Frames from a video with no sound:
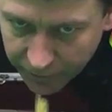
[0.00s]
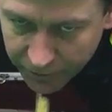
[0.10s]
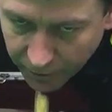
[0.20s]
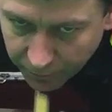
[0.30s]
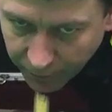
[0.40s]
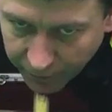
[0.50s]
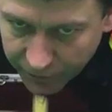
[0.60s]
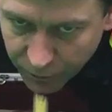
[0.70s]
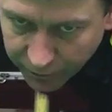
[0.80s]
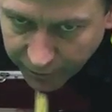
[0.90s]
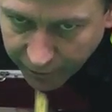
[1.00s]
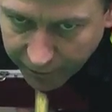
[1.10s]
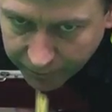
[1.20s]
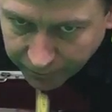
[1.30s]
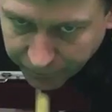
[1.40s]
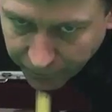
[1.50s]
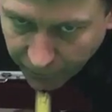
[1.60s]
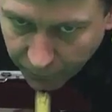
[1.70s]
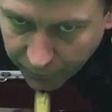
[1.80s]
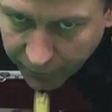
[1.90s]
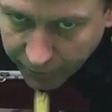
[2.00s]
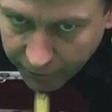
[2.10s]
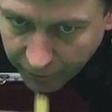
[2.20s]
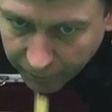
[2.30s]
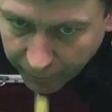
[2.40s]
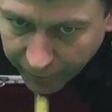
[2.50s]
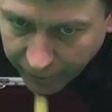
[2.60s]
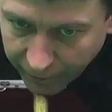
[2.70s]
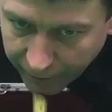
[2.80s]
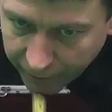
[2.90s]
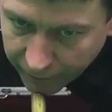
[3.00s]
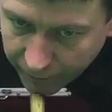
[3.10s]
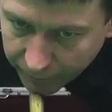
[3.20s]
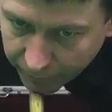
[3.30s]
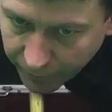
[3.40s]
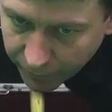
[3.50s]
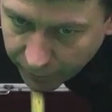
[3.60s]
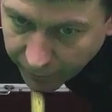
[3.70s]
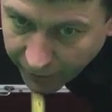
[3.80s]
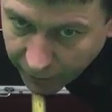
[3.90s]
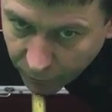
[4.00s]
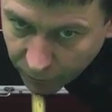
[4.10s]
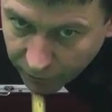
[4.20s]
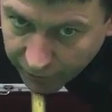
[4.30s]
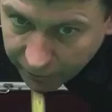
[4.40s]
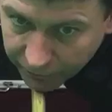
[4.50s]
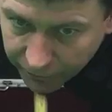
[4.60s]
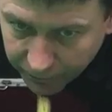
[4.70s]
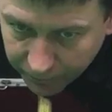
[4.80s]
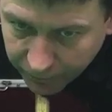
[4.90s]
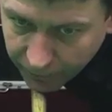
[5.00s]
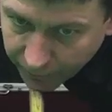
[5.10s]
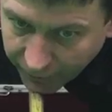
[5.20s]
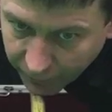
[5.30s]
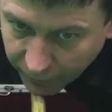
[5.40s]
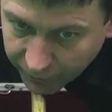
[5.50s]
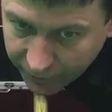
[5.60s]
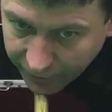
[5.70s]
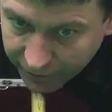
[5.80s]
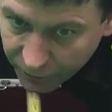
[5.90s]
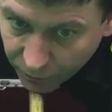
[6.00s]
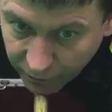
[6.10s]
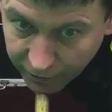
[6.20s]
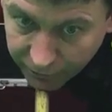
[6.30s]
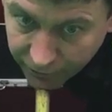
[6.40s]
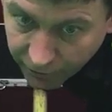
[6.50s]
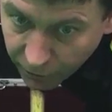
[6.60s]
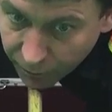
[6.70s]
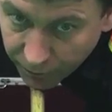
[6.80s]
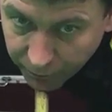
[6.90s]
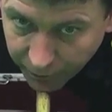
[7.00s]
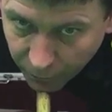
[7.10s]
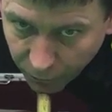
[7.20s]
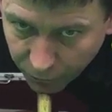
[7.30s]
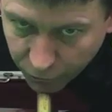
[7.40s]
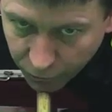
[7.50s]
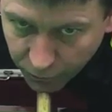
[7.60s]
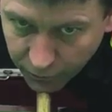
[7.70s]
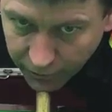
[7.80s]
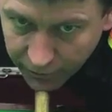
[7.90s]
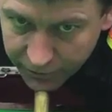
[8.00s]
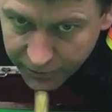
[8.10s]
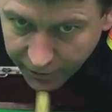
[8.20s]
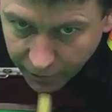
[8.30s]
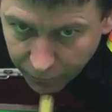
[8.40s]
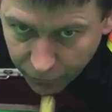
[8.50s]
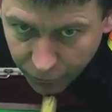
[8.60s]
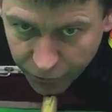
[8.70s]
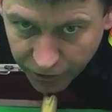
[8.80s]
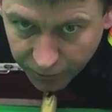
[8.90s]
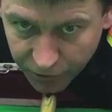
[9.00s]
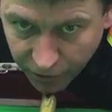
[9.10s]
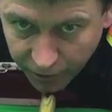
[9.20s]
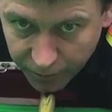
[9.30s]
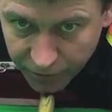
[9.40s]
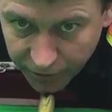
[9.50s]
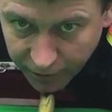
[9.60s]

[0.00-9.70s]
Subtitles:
Some players, when they come back, maybe the back will lift, back legs will lift and open a bit more than normal. As they go through, sometimes